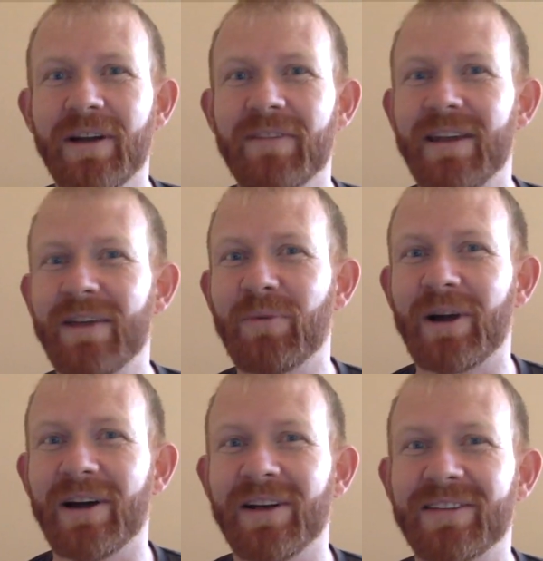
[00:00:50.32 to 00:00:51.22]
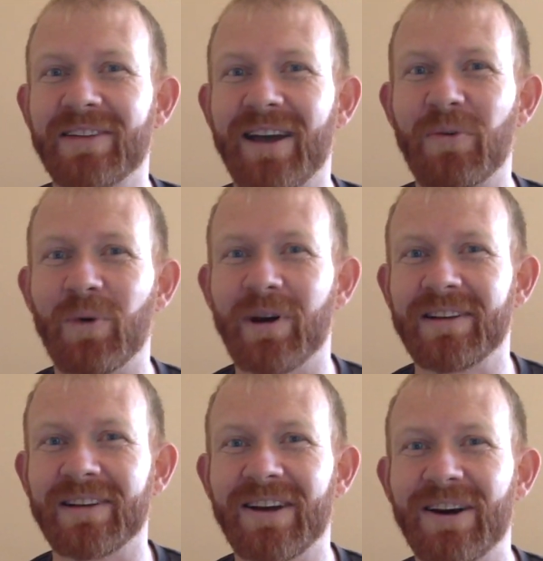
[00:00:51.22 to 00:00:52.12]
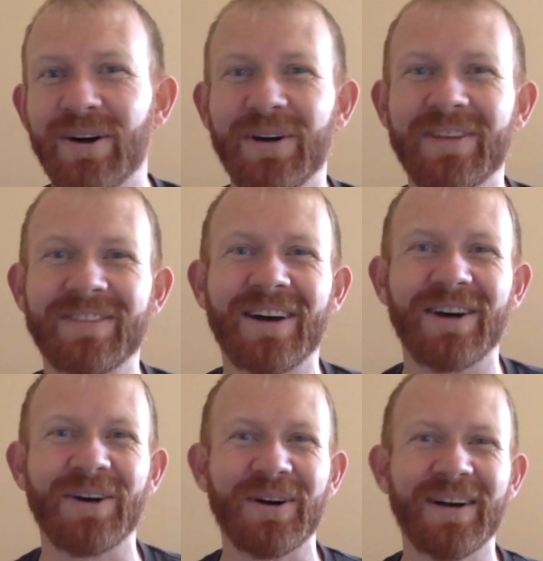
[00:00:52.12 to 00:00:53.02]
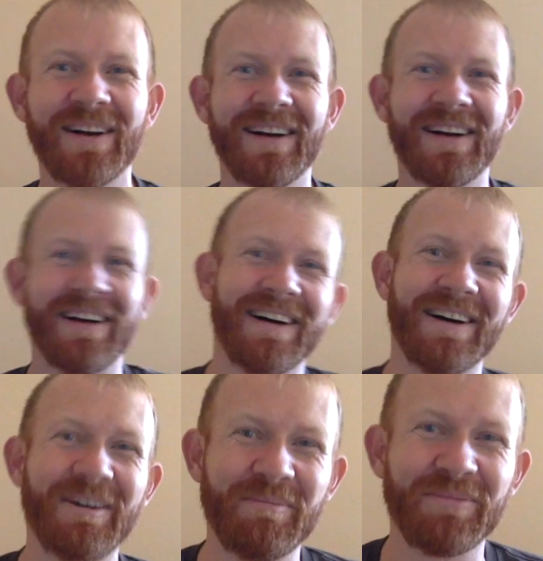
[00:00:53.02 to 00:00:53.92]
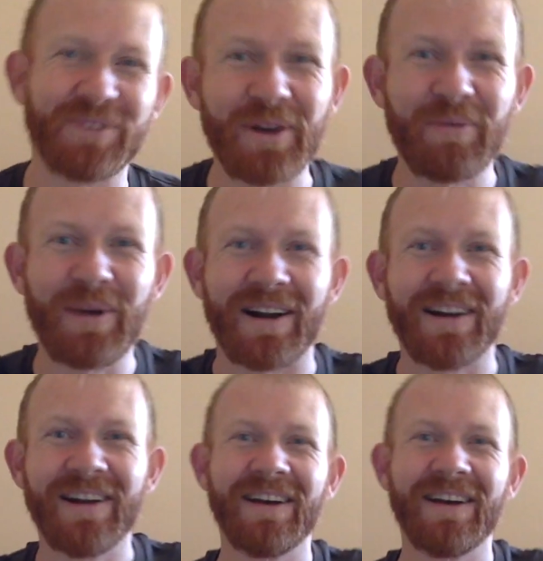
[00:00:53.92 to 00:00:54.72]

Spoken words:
anywhere else I want to go. So here we are.